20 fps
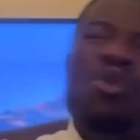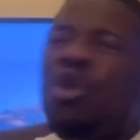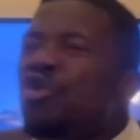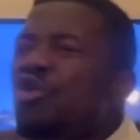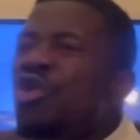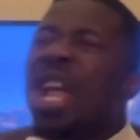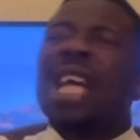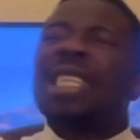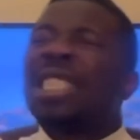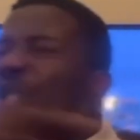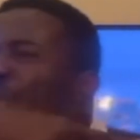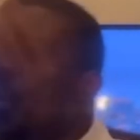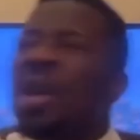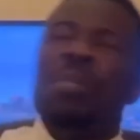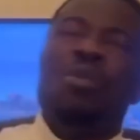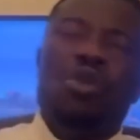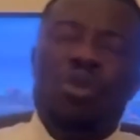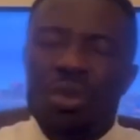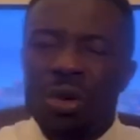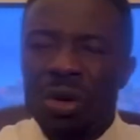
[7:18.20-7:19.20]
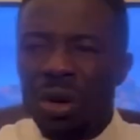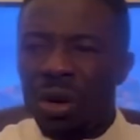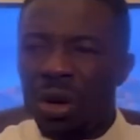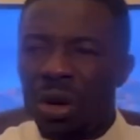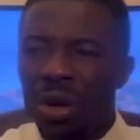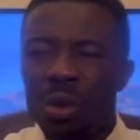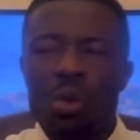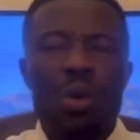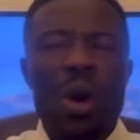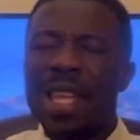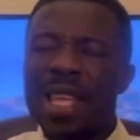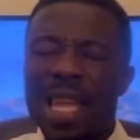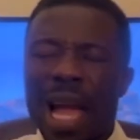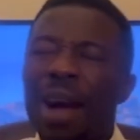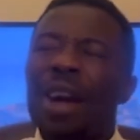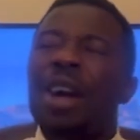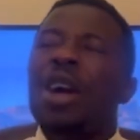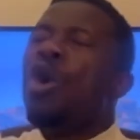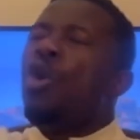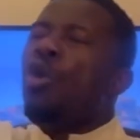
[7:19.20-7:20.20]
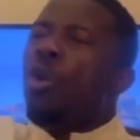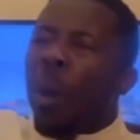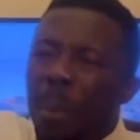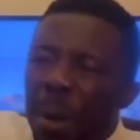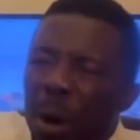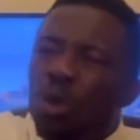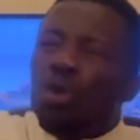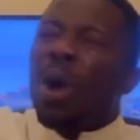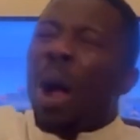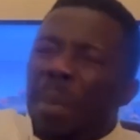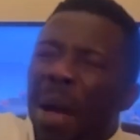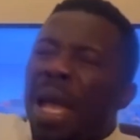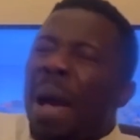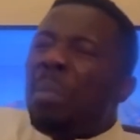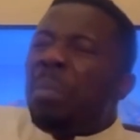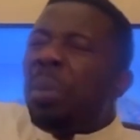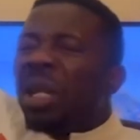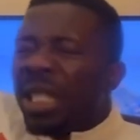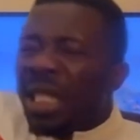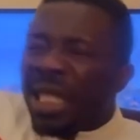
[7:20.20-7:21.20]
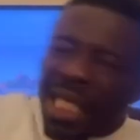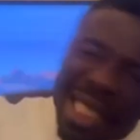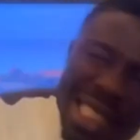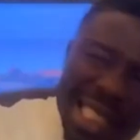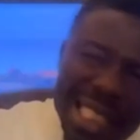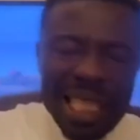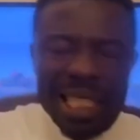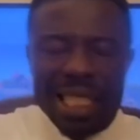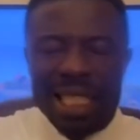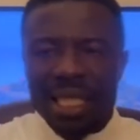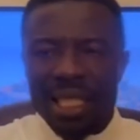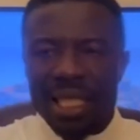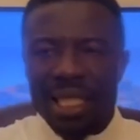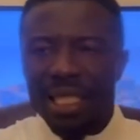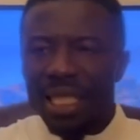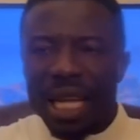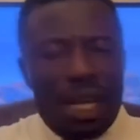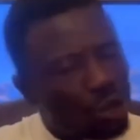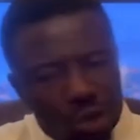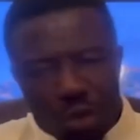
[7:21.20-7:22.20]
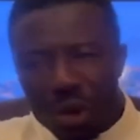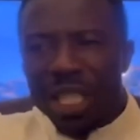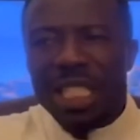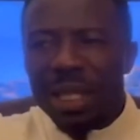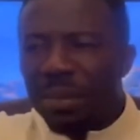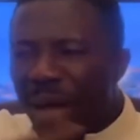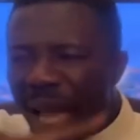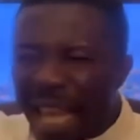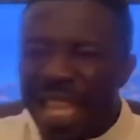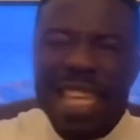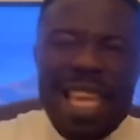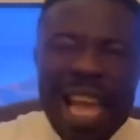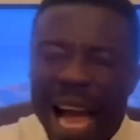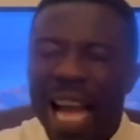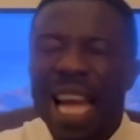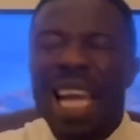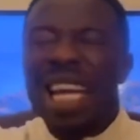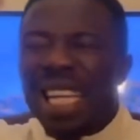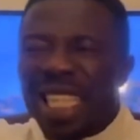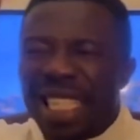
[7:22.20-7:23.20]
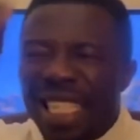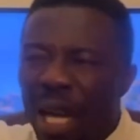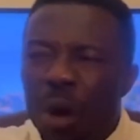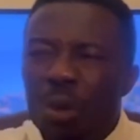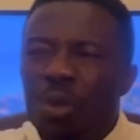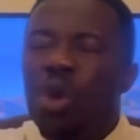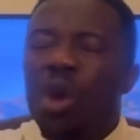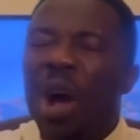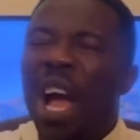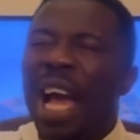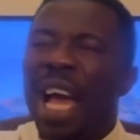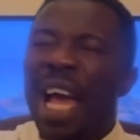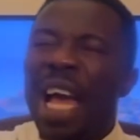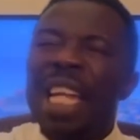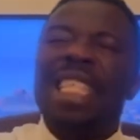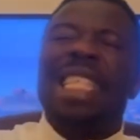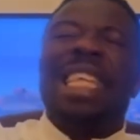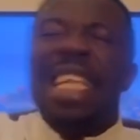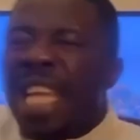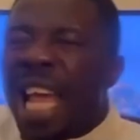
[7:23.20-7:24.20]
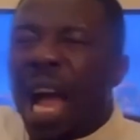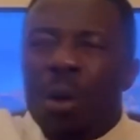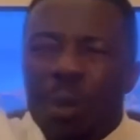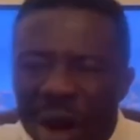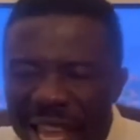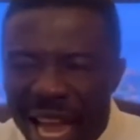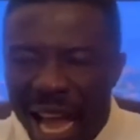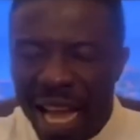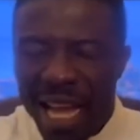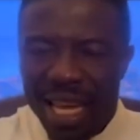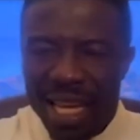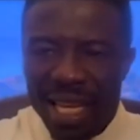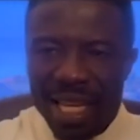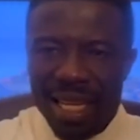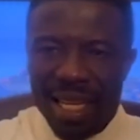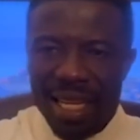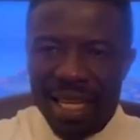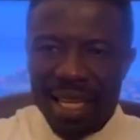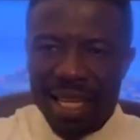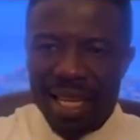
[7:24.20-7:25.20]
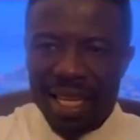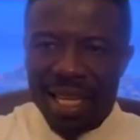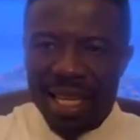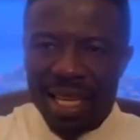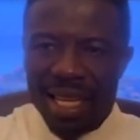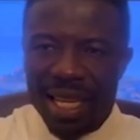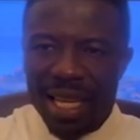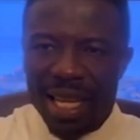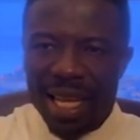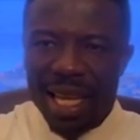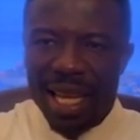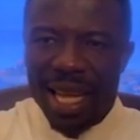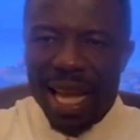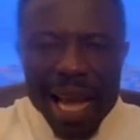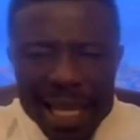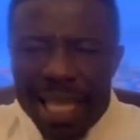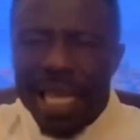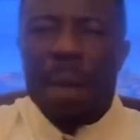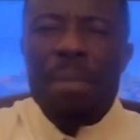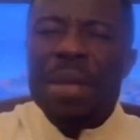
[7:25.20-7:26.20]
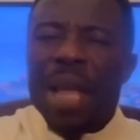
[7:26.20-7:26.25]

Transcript: reassume, wine yet. Obi crab a politician. Now swan to me and yet, dear woo, a dinner when yet. And you be a